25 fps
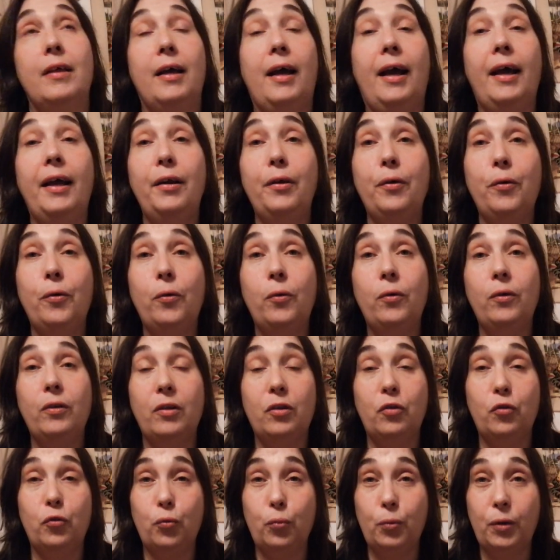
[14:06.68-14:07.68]
I know
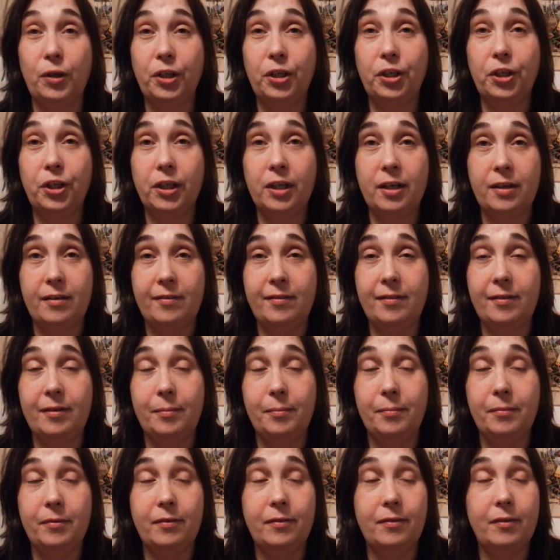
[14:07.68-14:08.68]
the Swedish
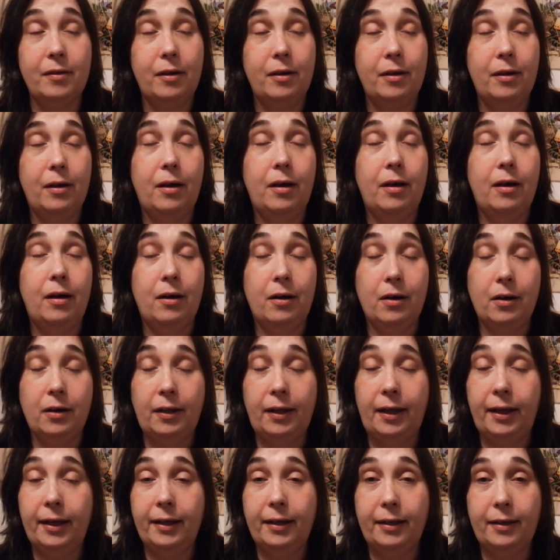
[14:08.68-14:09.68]
customs are
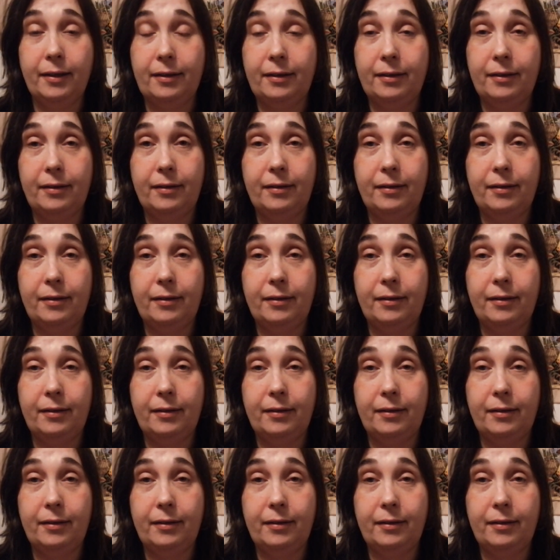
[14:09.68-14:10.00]
like,